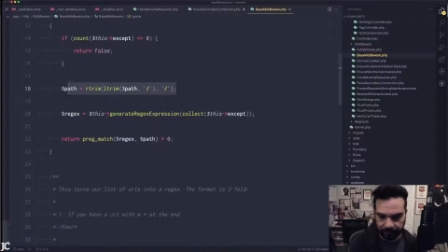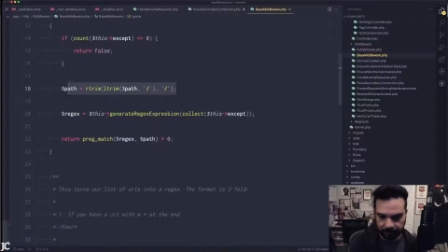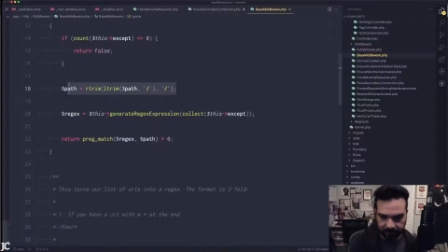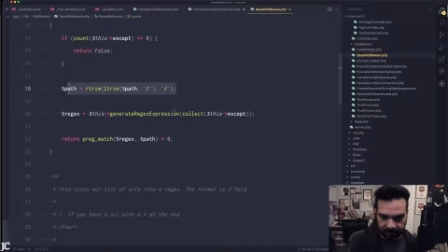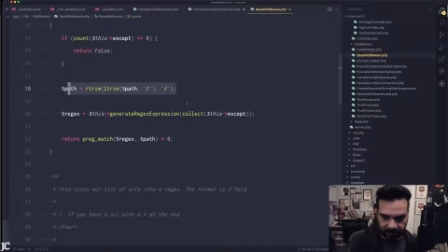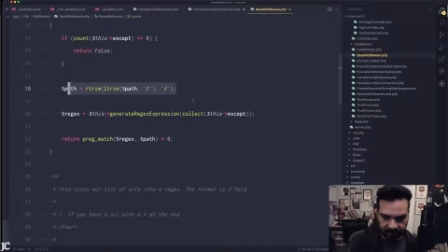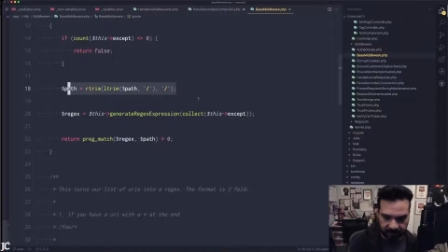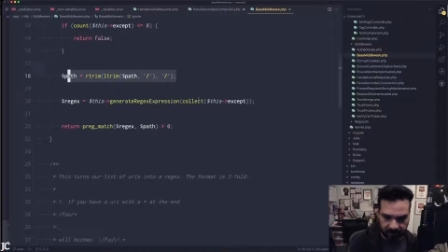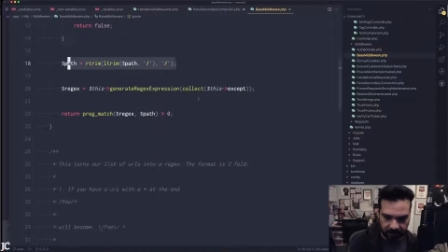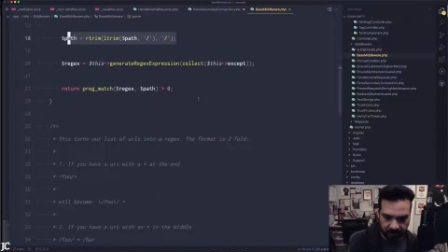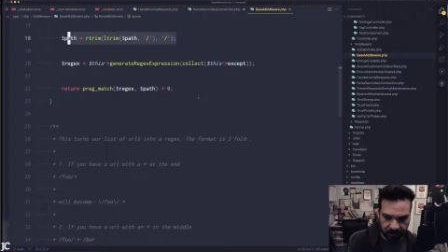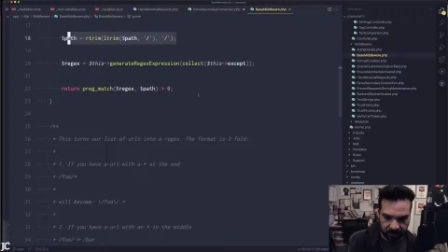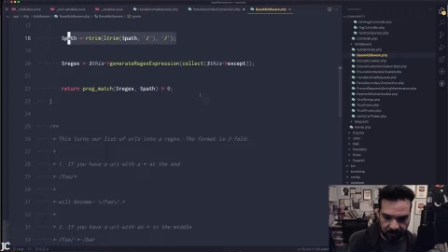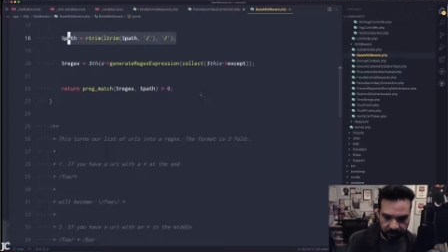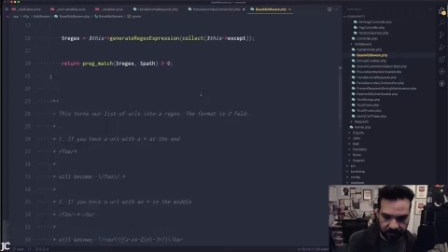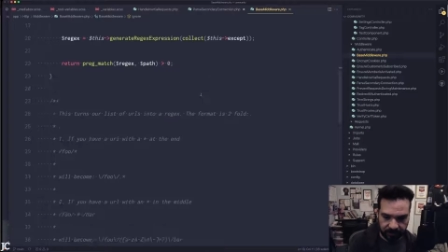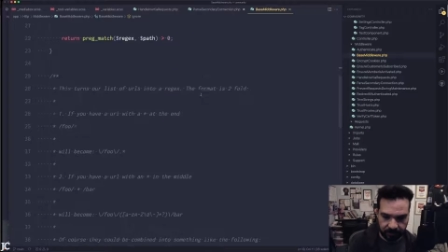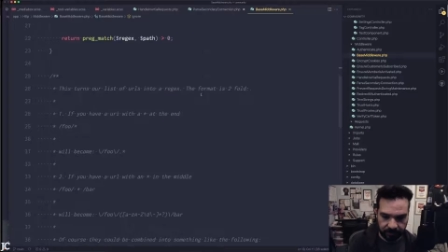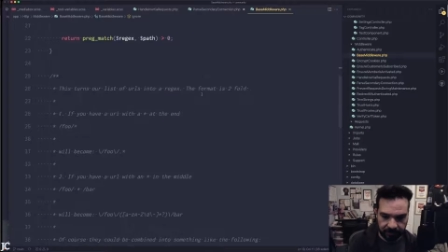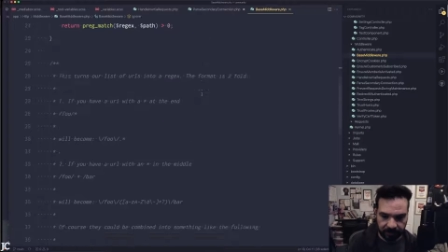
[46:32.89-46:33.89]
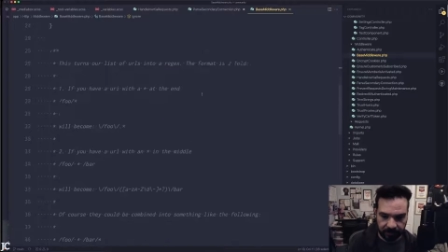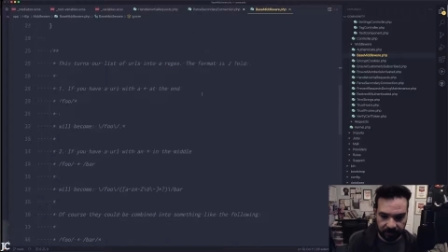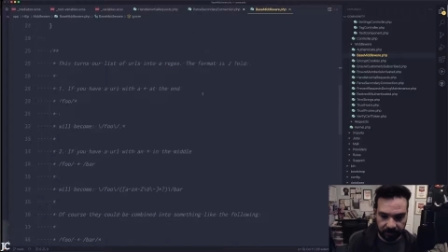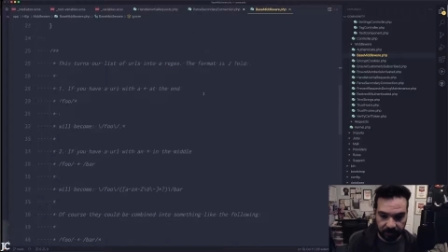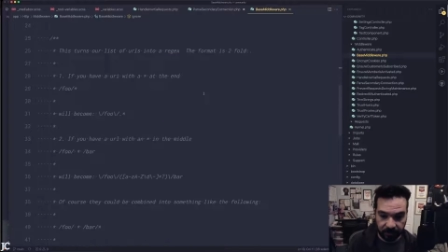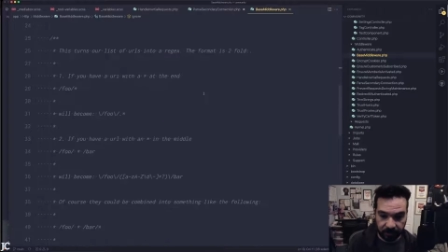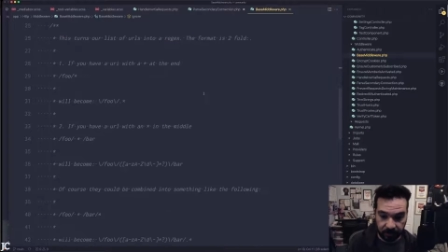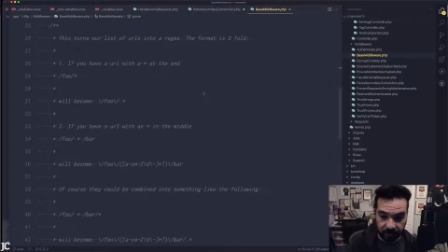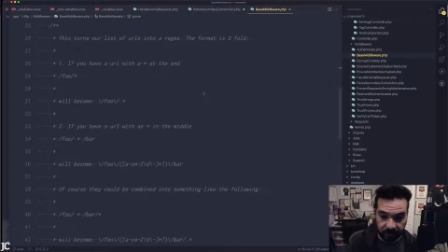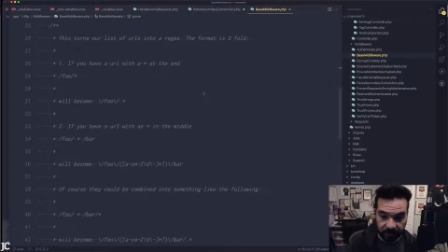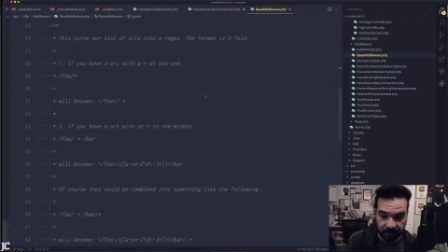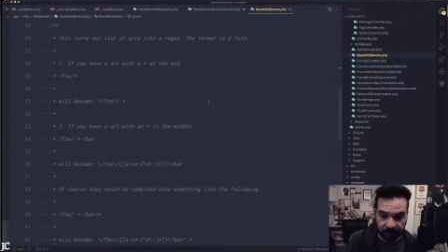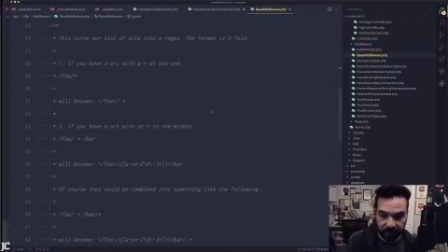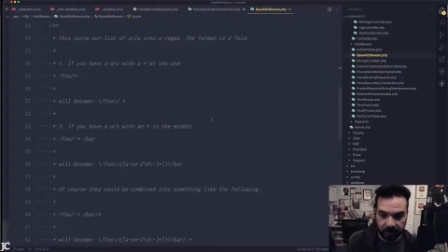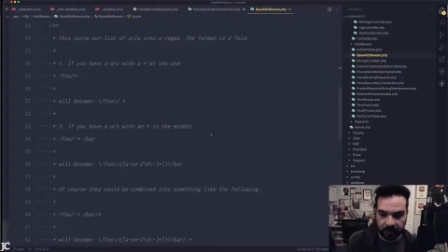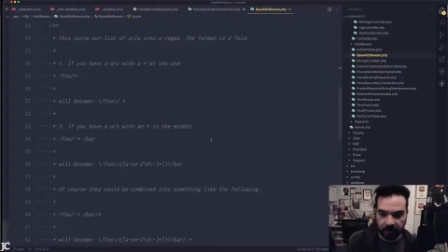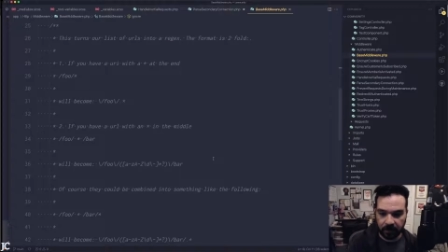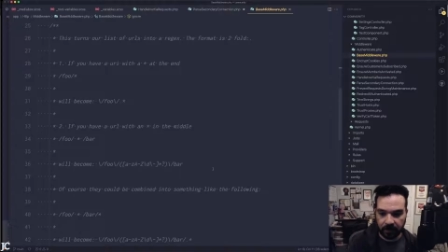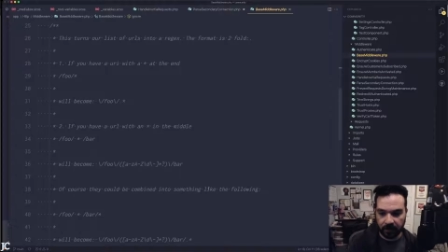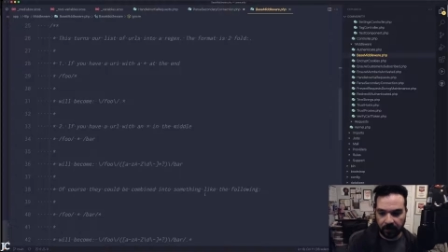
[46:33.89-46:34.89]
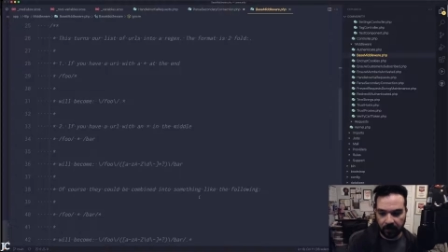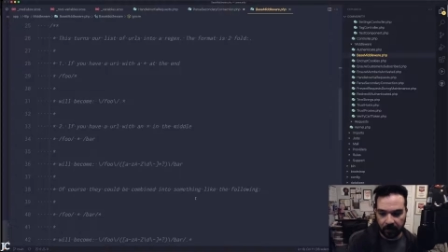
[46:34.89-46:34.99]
this thing generates a regular expression